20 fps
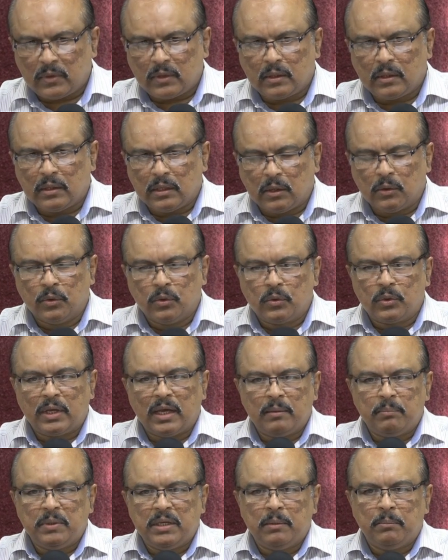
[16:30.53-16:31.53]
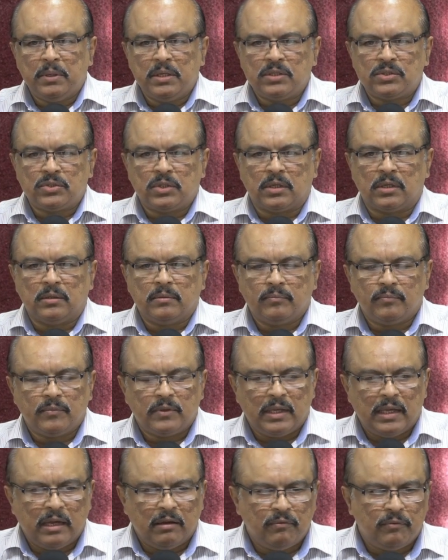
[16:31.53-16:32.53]
now who can be a minister?
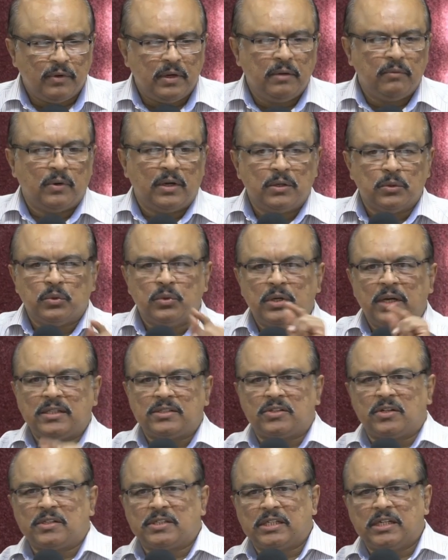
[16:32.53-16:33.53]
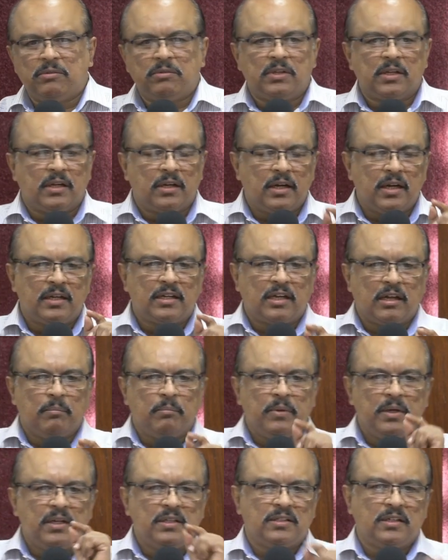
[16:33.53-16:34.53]
Everyone who has received the Great
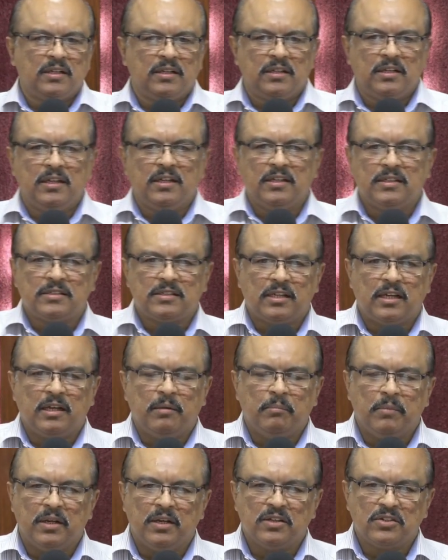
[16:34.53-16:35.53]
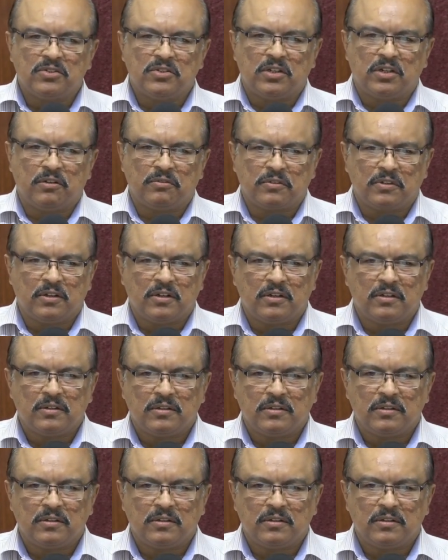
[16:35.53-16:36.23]
Commission is a minister of God.